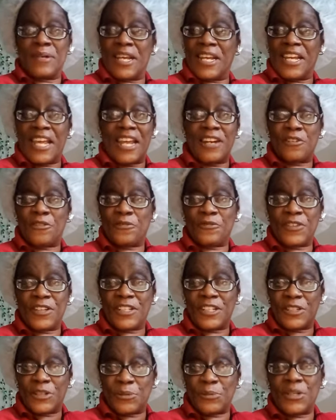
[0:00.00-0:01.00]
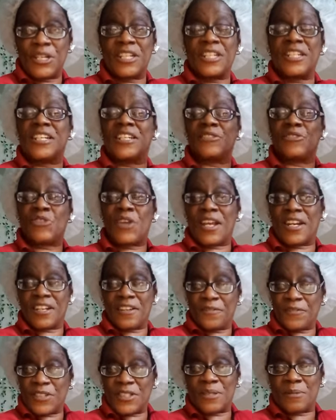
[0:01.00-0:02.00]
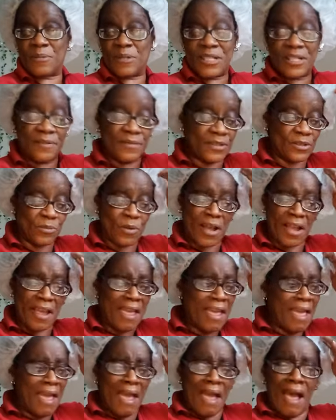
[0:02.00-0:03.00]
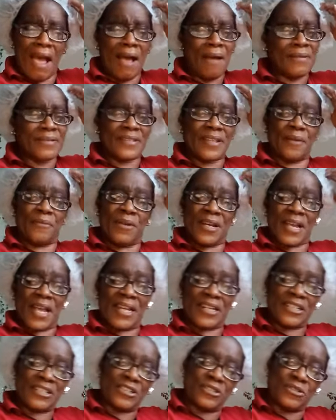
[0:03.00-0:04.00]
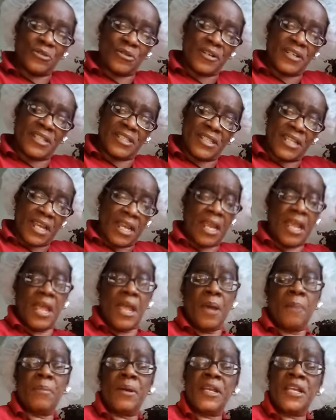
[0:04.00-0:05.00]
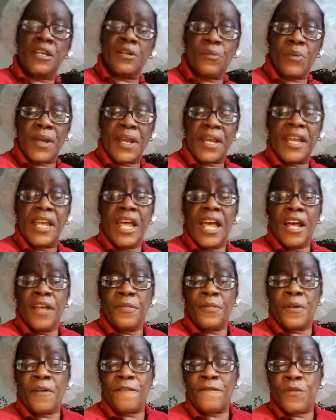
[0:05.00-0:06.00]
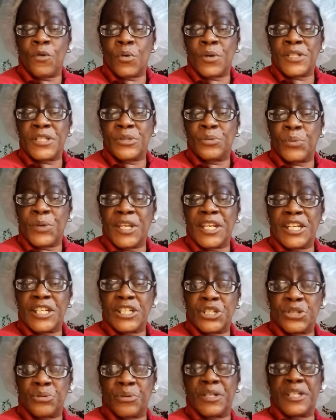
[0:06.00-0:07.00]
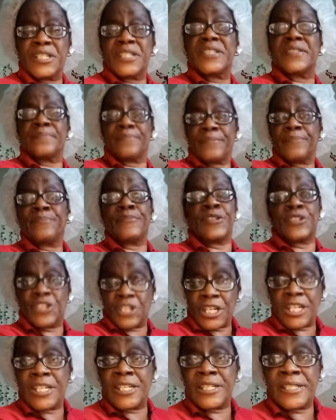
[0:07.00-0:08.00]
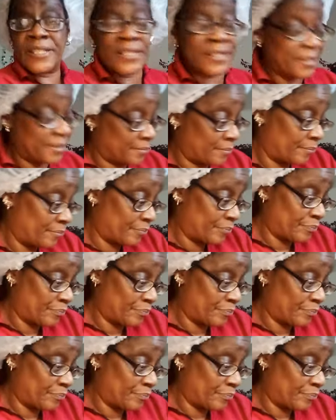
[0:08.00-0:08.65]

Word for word: They ain't got no feeling, no nothing, and try to convince him to leave his wife. I was like, what kind of story is that? But anyway, the voice we can trust, the Jesus.